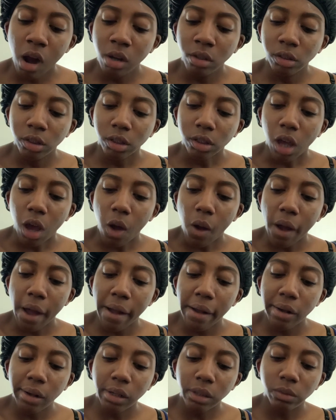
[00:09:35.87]
So,
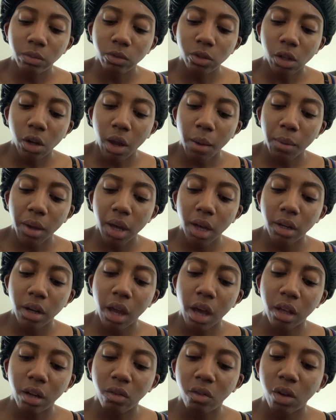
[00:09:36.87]
you know, I'm kind of
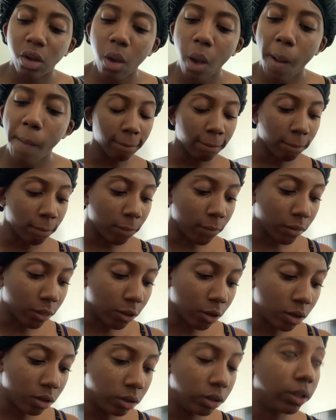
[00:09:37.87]
out of it.
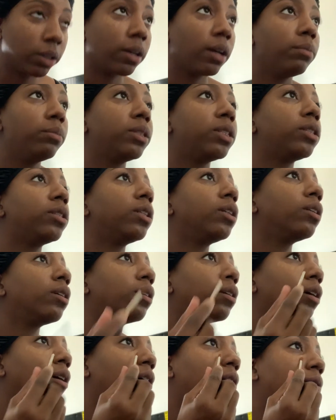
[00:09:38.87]
Look, I'll be
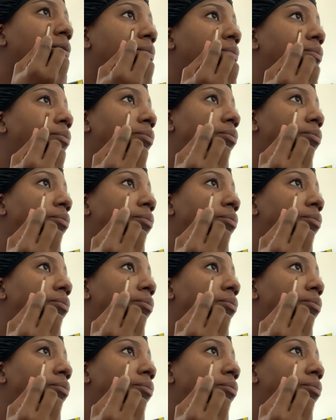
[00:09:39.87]
cheating, y'all.